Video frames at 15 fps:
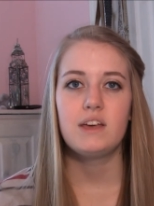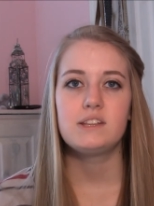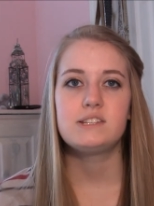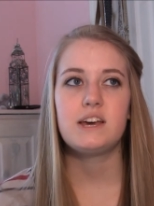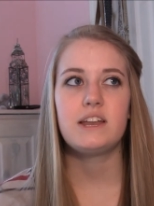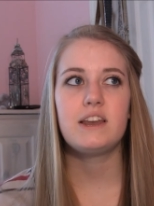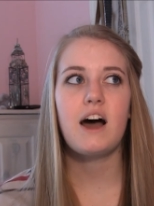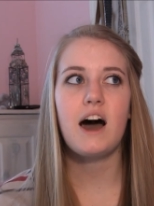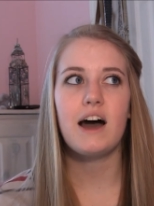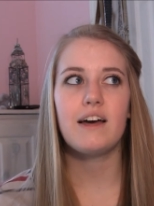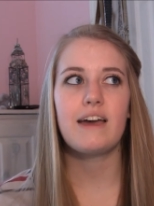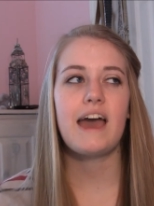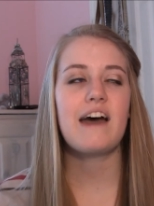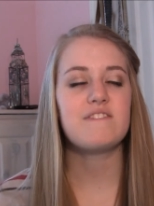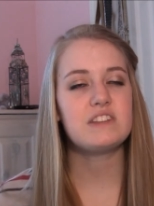to
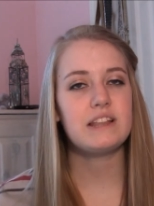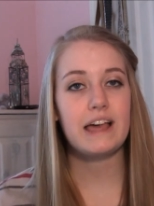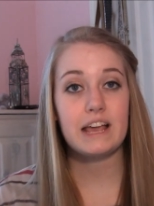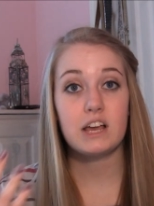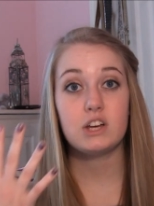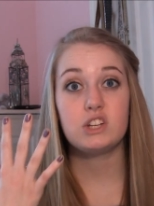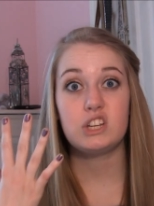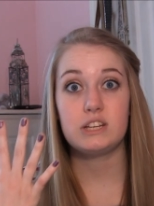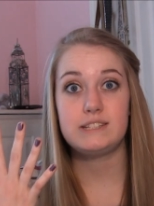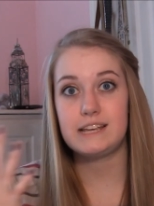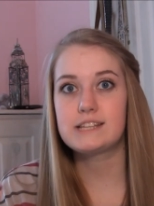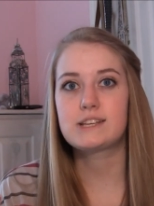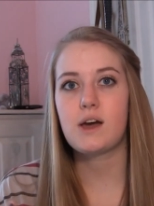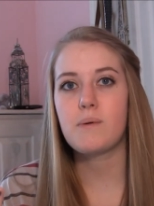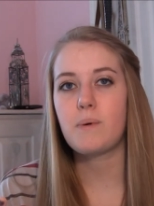not have it like
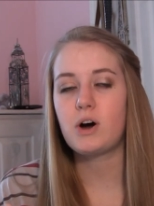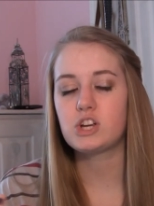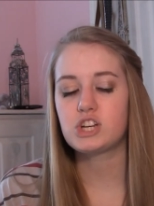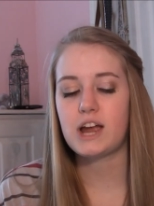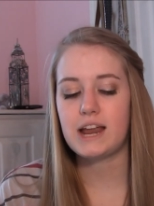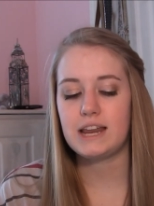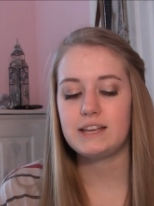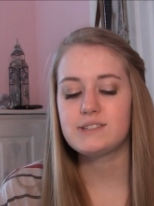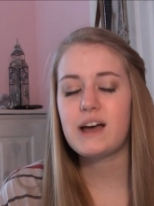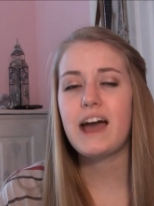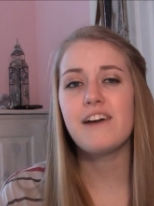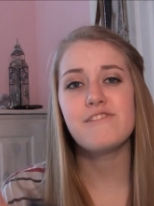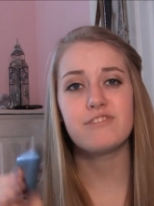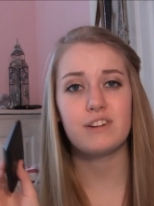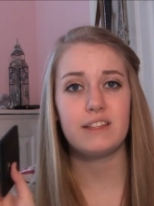disco ball shiny. So
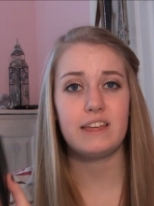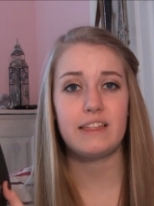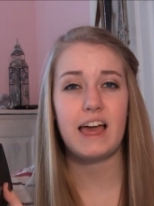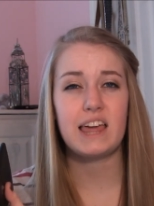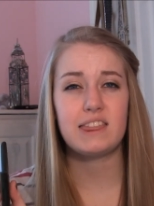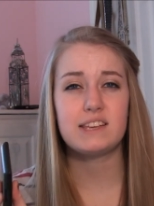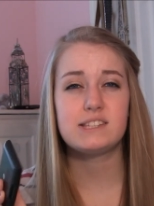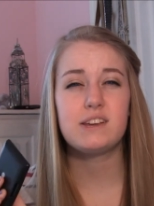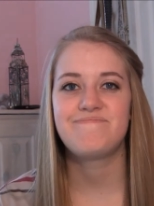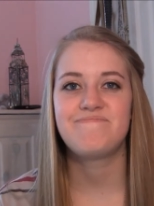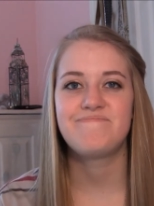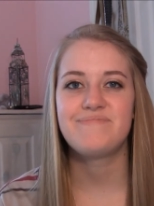I really like this.